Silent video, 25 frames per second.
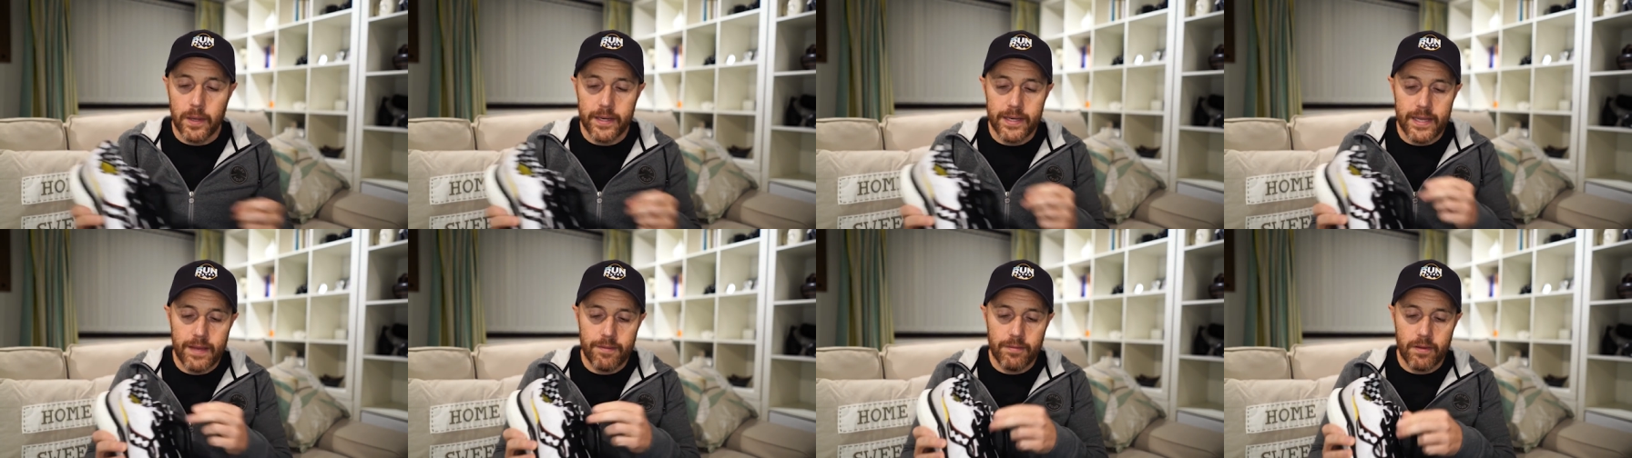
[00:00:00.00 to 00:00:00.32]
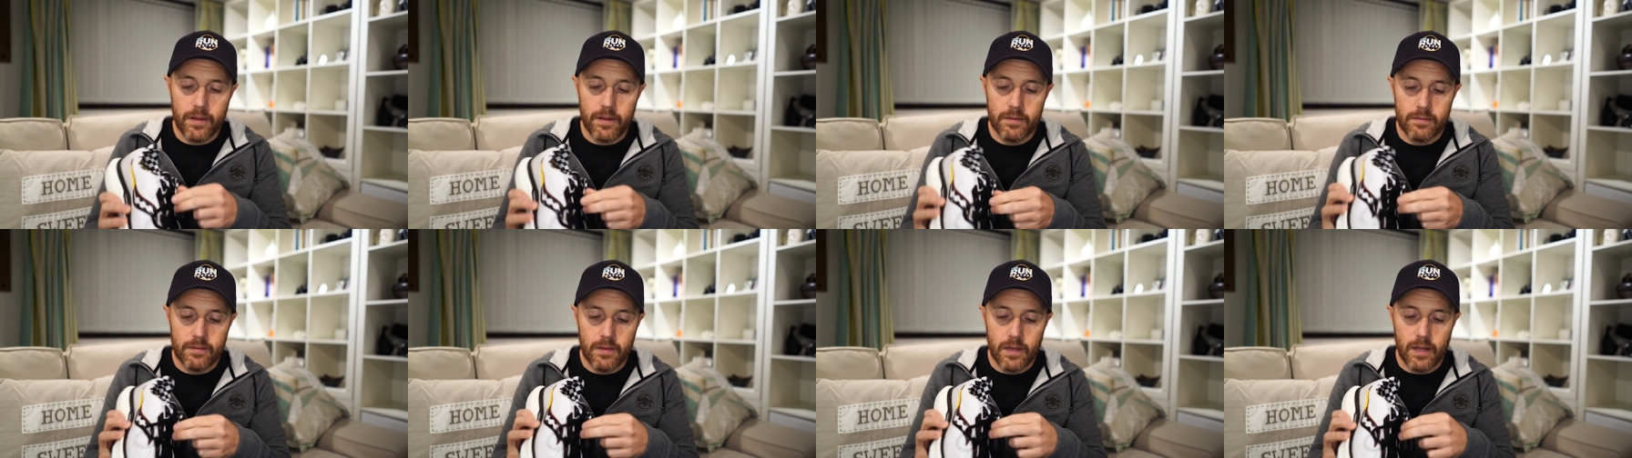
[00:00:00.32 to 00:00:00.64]
I
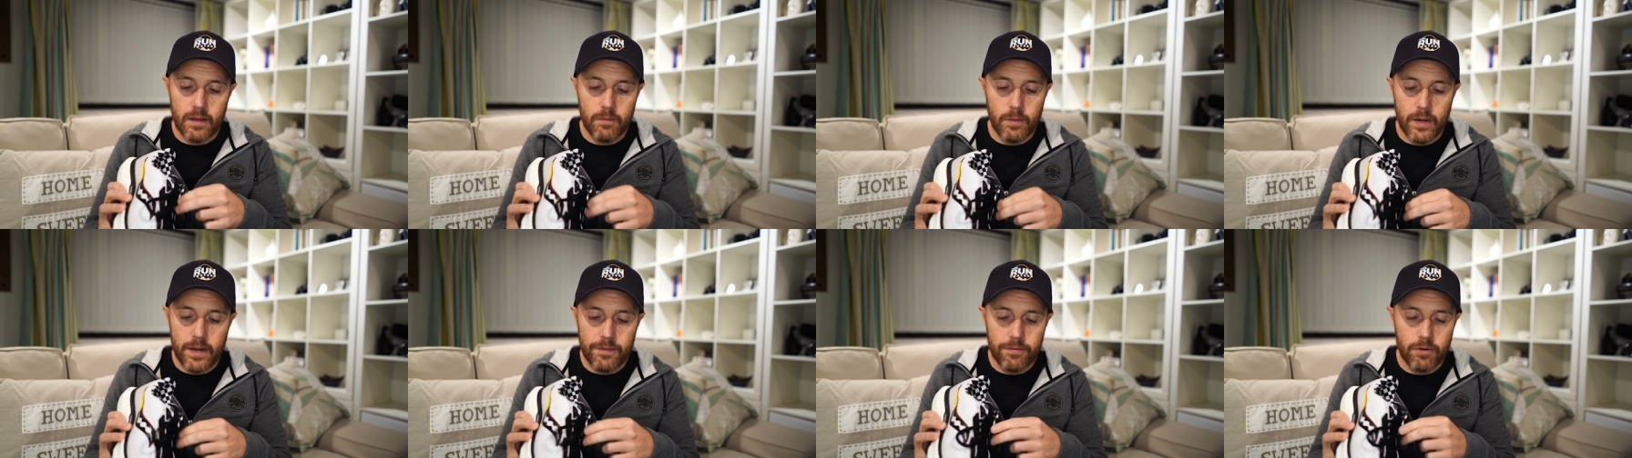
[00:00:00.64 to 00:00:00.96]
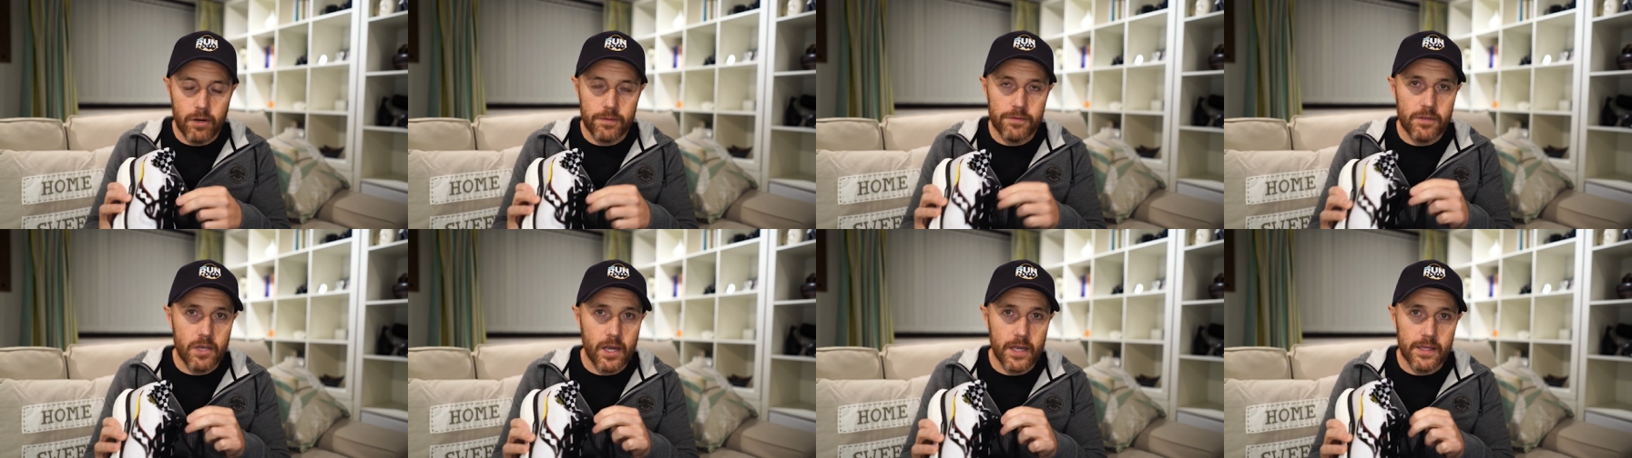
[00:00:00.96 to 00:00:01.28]
never,
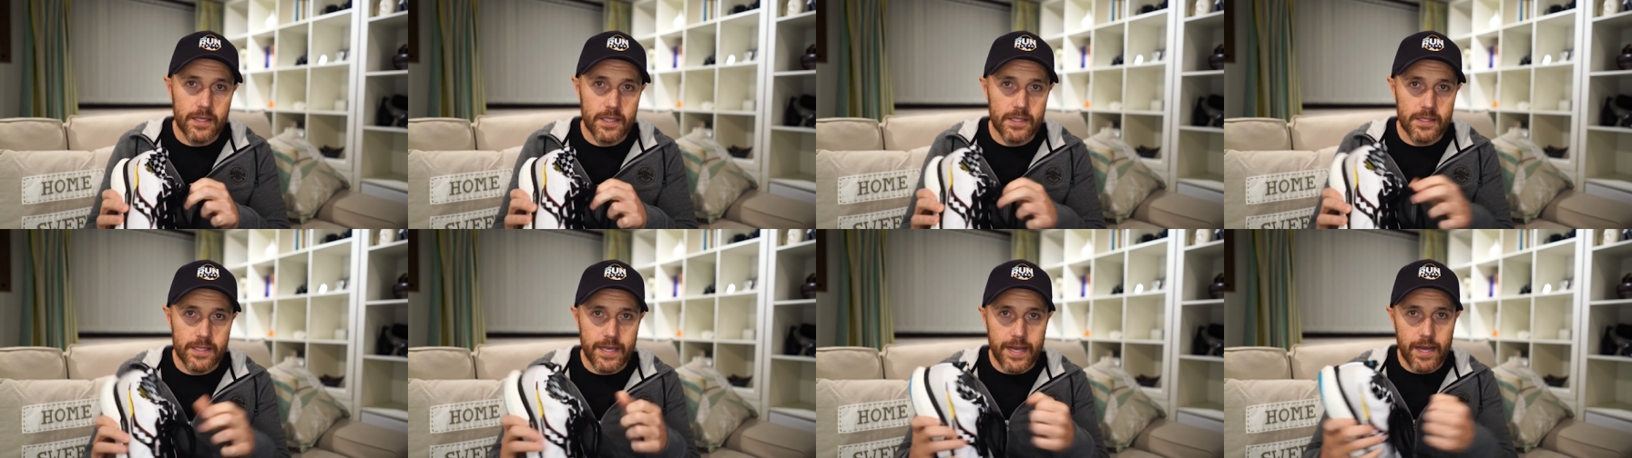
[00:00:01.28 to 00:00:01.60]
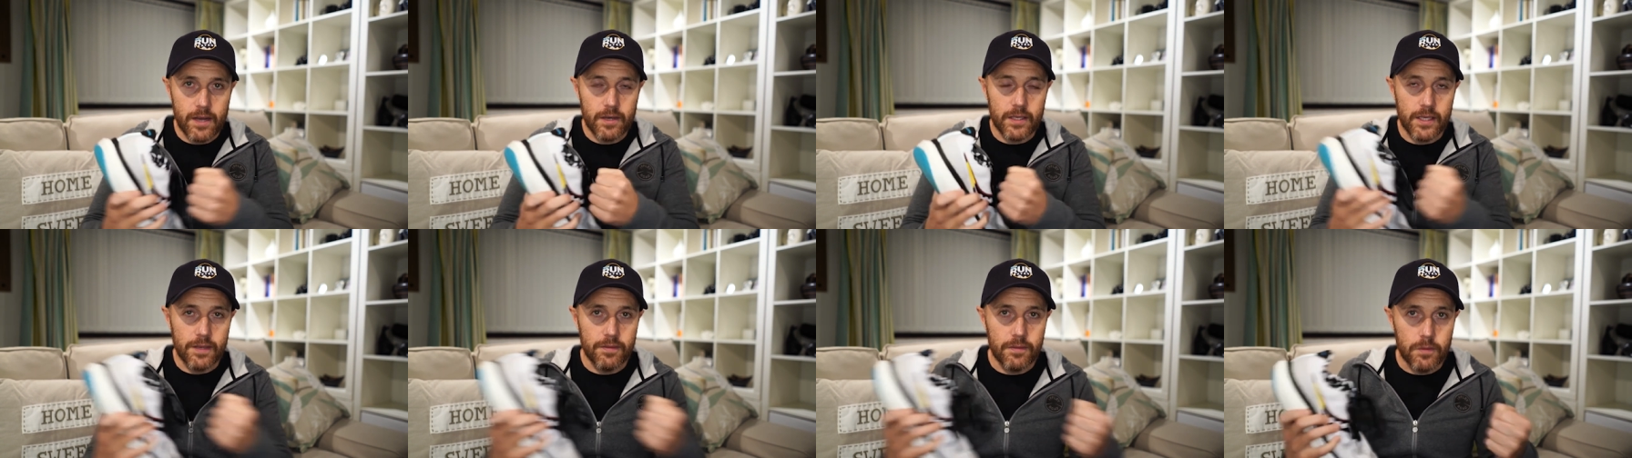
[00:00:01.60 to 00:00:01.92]
whenever I've tied these
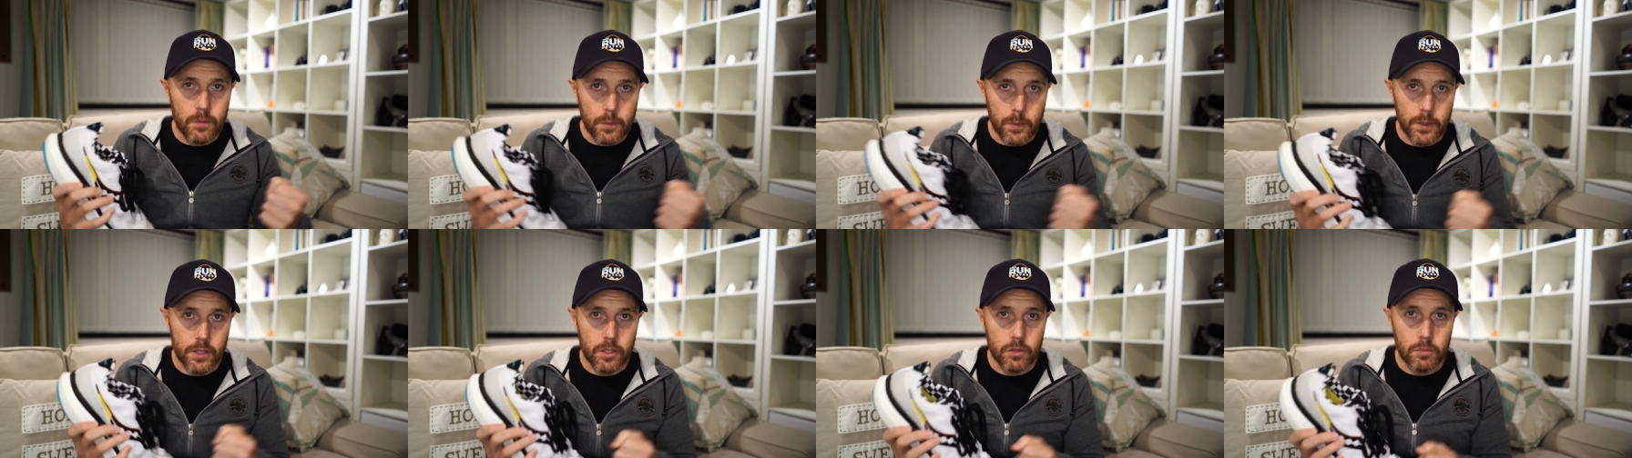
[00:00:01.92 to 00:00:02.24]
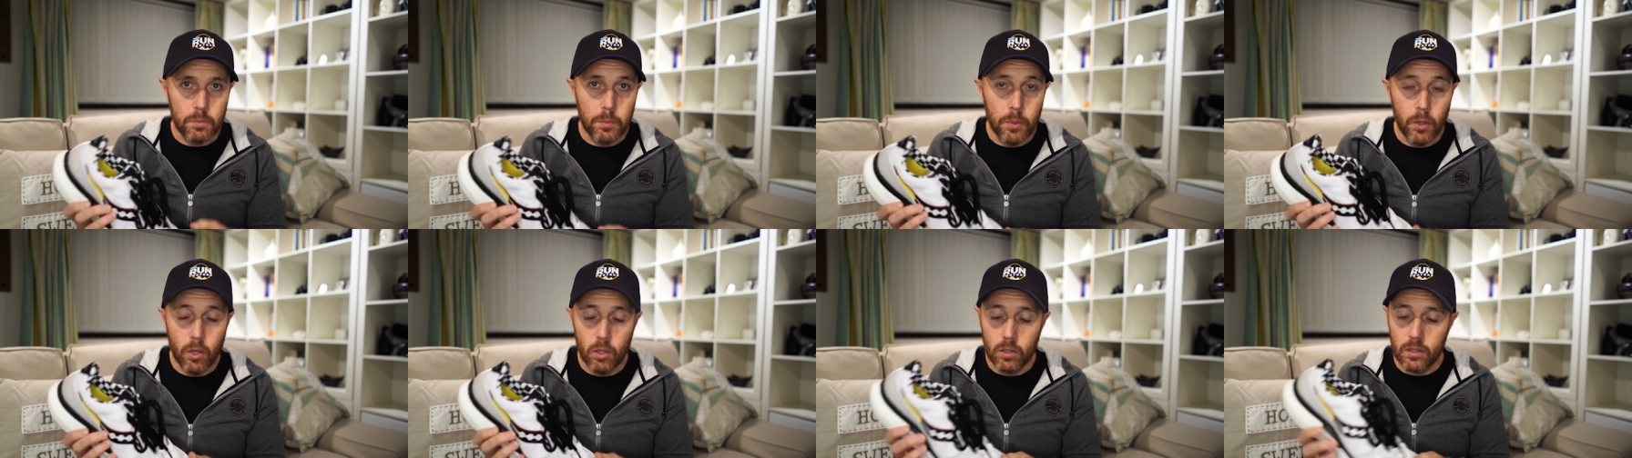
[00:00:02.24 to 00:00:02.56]
down and given them a
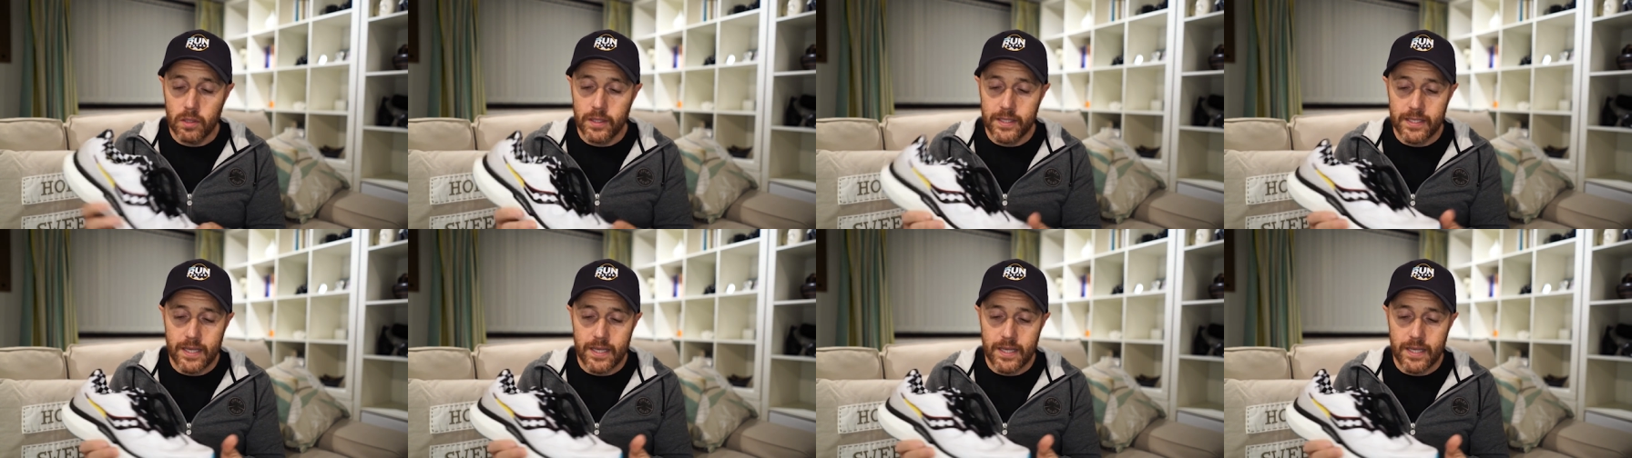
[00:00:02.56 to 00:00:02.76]
good pull,